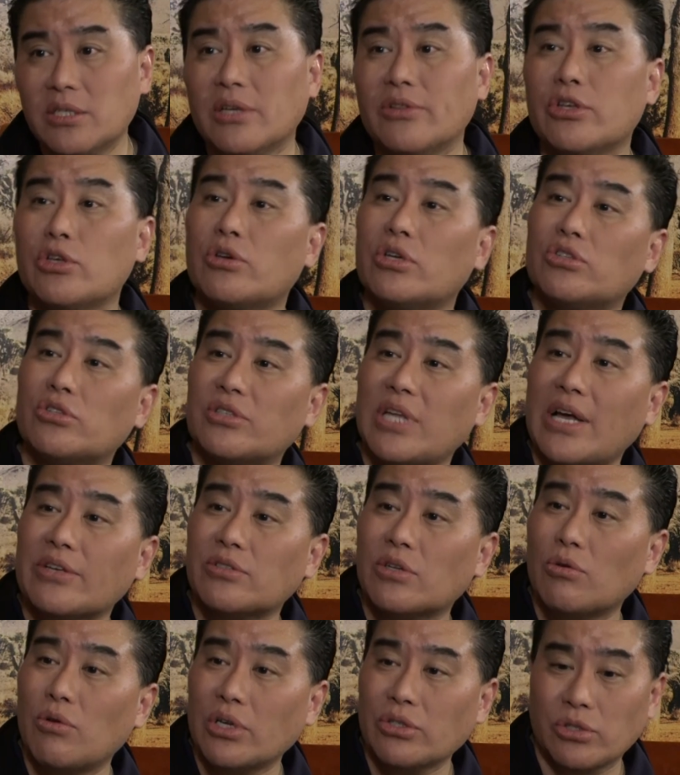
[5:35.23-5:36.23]
suddenly you can just
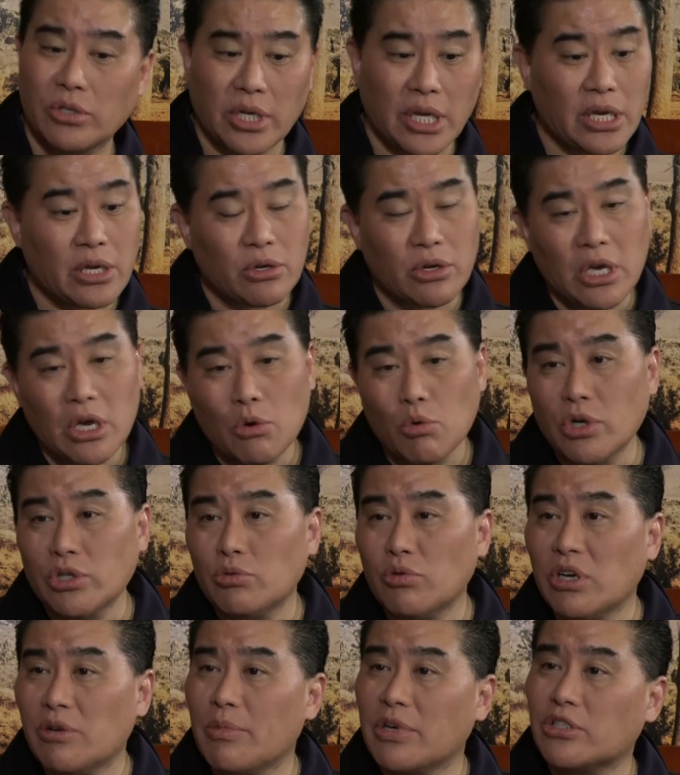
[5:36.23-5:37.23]
ask the question, hey,
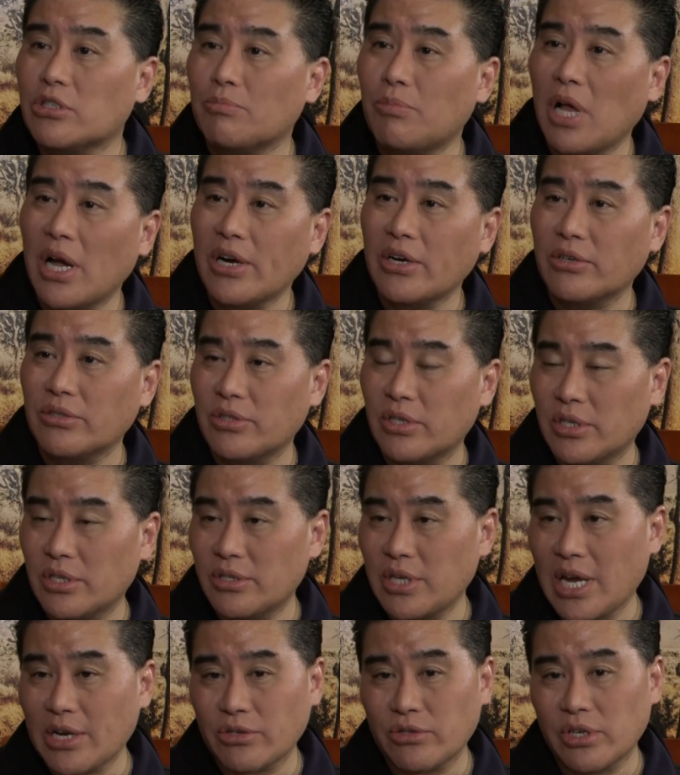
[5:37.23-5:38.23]
which one of my suppliers
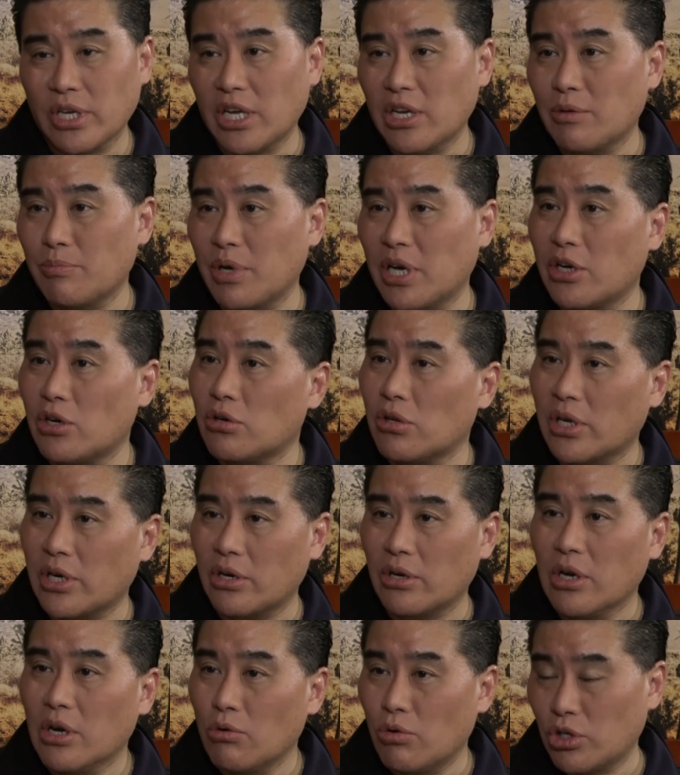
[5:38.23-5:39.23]
is actually getting paid
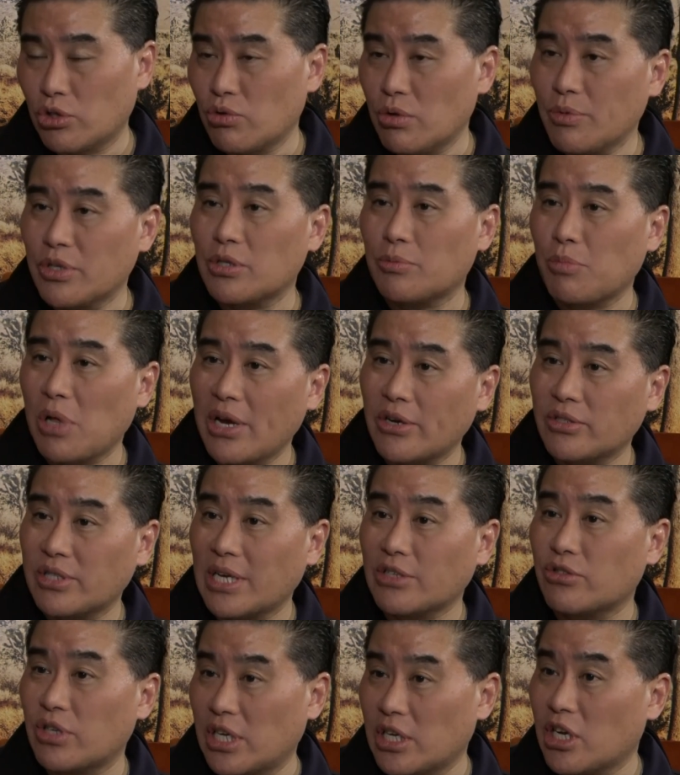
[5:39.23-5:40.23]
earlier? Which one of my suppliers
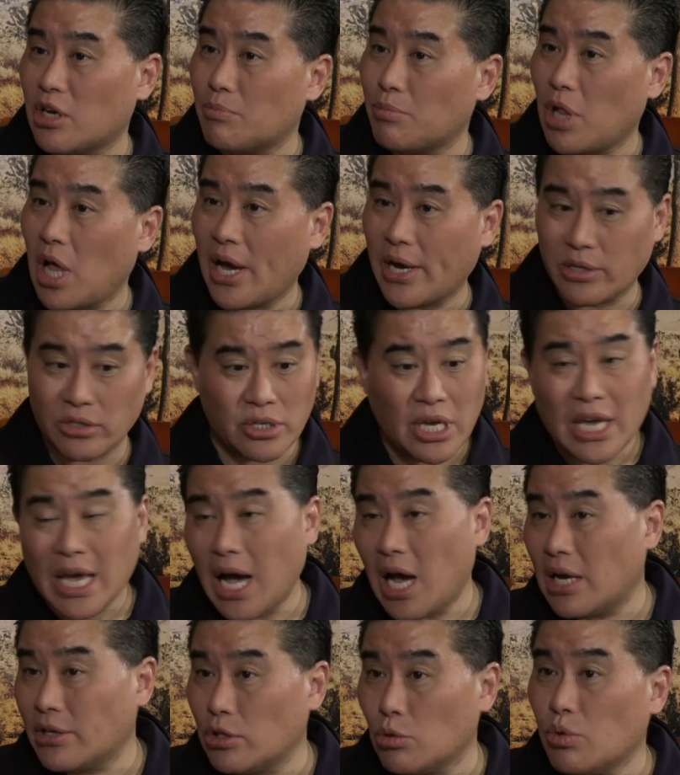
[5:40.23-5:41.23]
is actually in compliance?
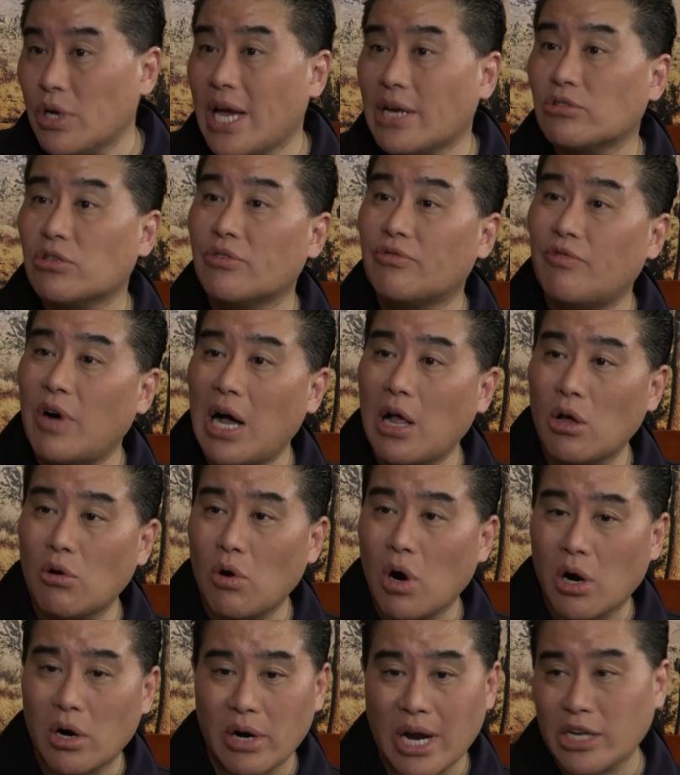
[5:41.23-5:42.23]
Uh, do we actually
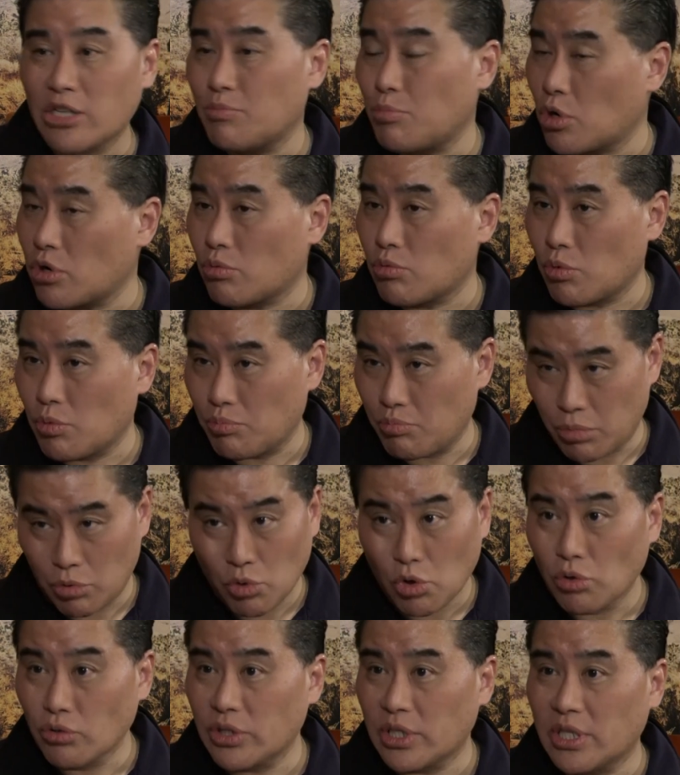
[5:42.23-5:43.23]
follow our export
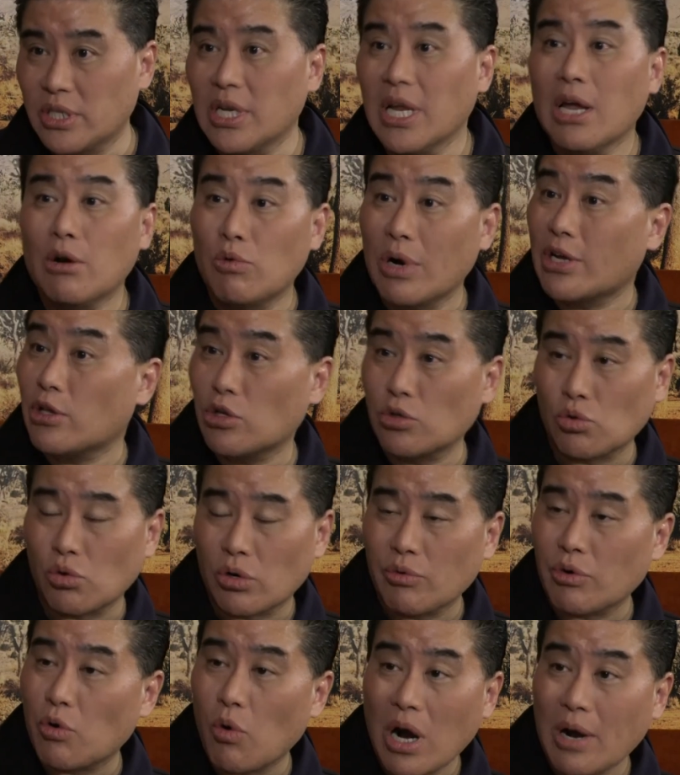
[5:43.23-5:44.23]
rules and
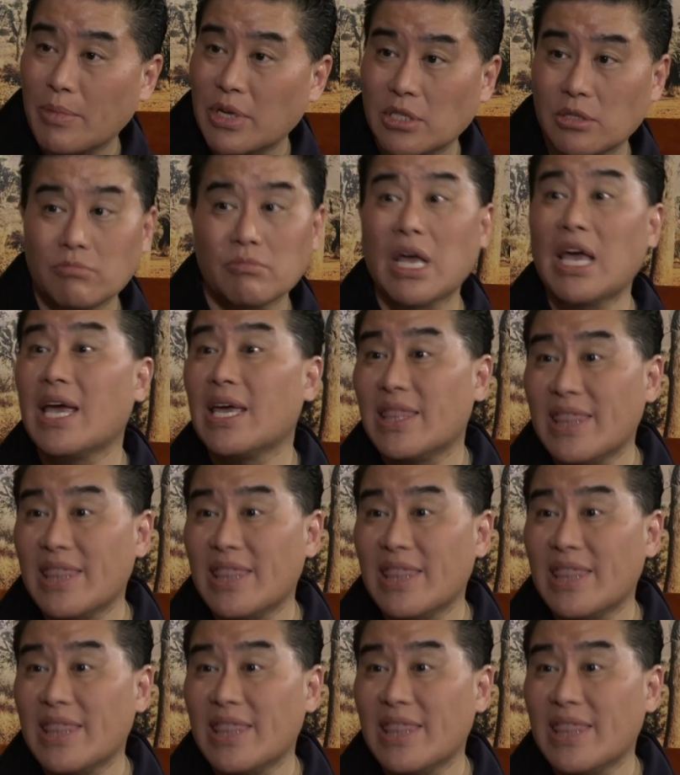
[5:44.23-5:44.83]
regulatory requirements?